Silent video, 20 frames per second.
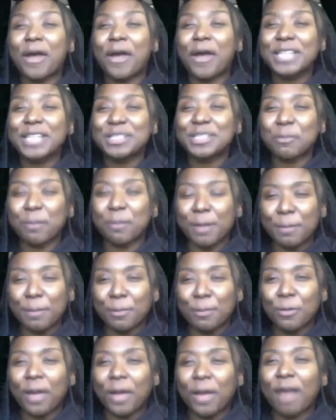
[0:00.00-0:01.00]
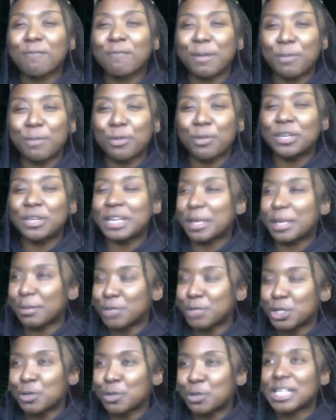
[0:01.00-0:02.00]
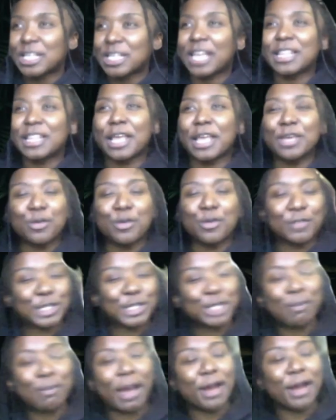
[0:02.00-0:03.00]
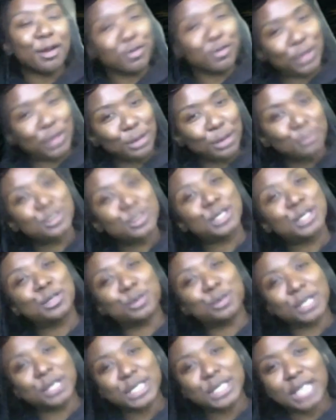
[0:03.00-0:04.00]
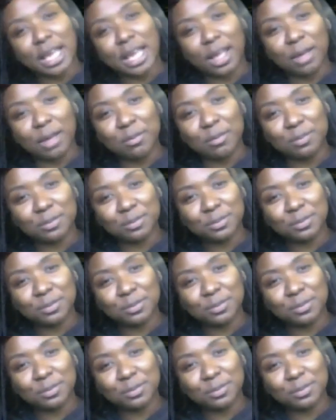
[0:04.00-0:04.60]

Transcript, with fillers: have people DM'd you saying that you've inspired them to do the same?